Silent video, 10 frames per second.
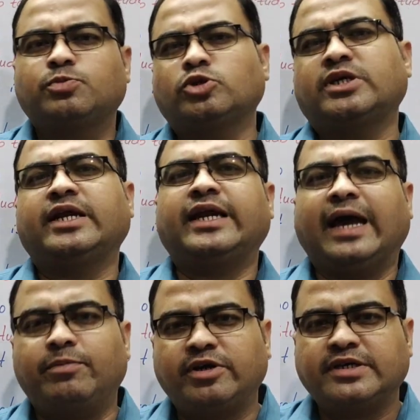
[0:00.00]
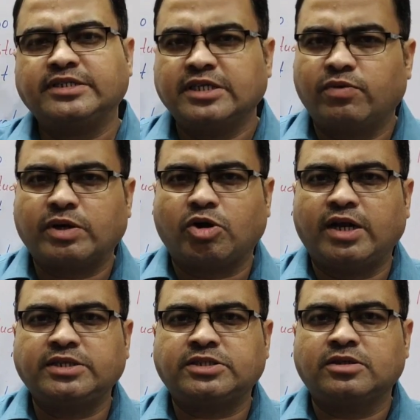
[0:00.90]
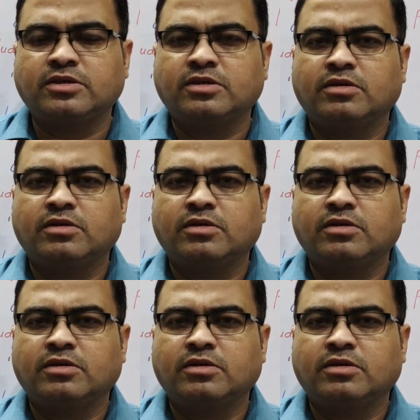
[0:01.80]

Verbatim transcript: exposure in laboratories in our college.